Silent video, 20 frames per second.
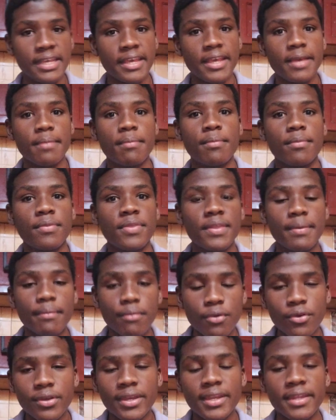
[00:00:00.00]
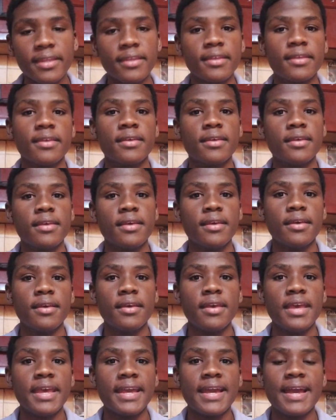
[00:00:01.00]
a.m. in the morning,
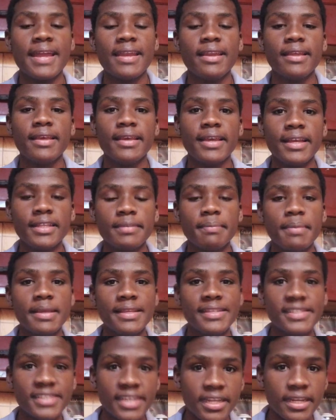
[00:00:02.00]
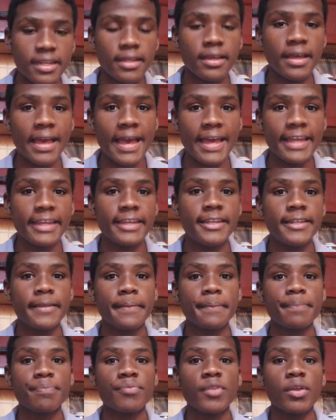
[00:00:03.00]
I can get my journal and
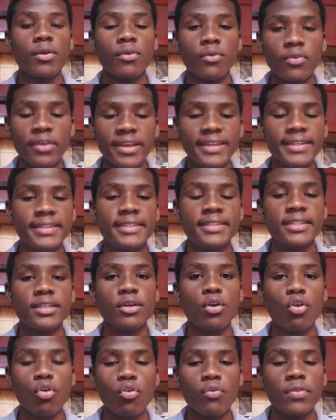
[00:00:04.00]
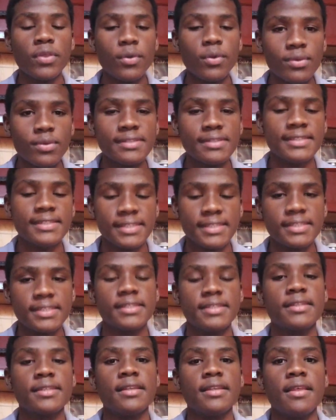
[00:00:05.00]
write all the wins
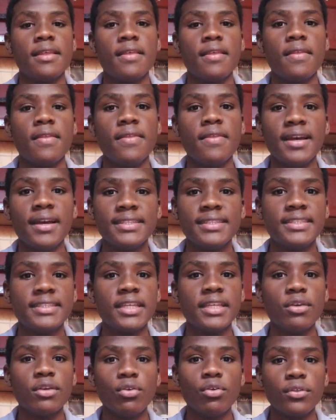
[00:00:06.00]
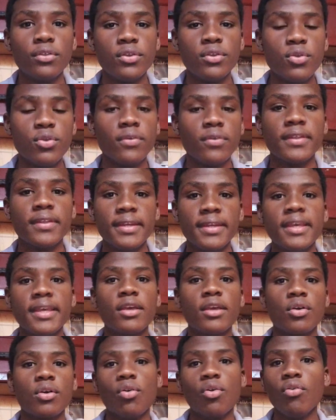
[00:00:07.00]
that I got during the
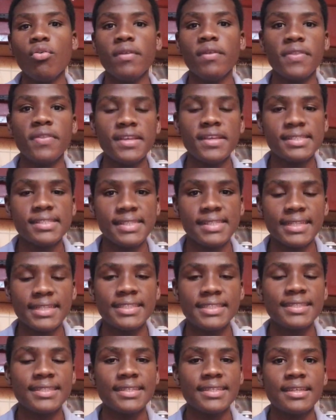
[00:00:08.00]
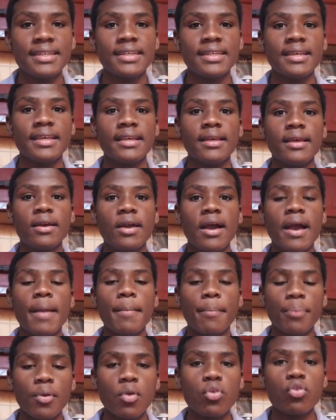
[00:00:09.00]
day, all the things that
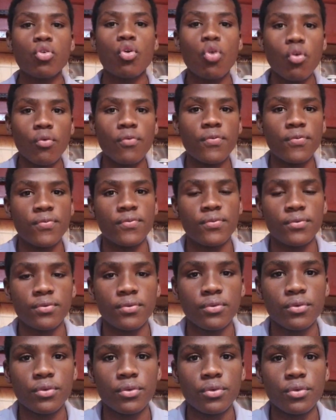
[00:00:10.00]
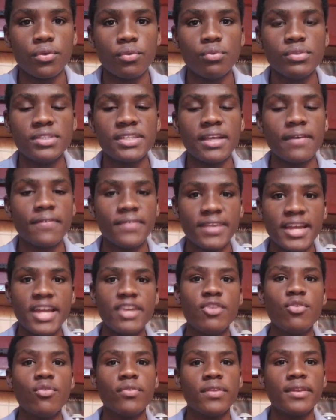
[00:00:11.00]
I'm proud of, which I've
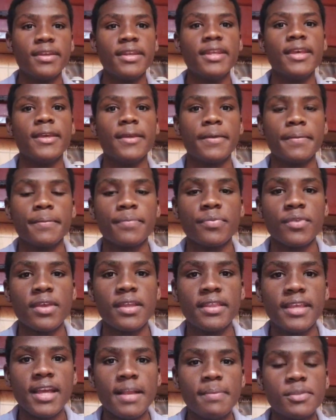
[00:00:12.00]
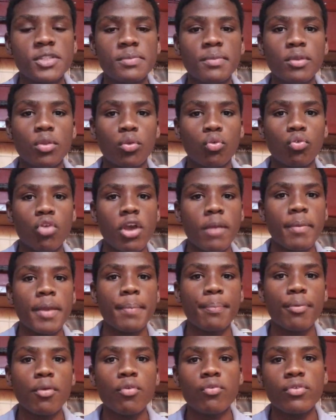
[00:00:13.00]
done during the day. It helps me to track my
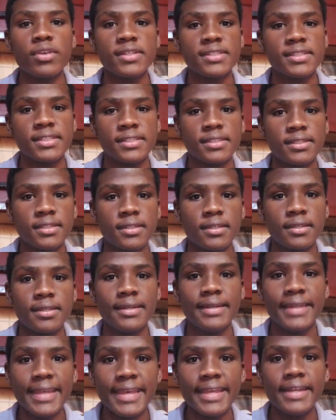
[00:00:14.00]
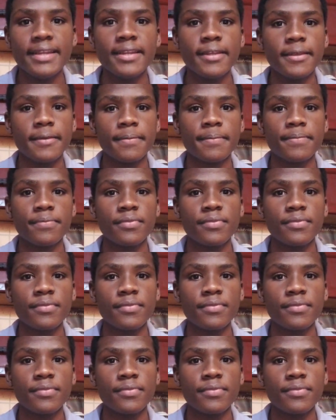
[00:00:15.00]
progress daily.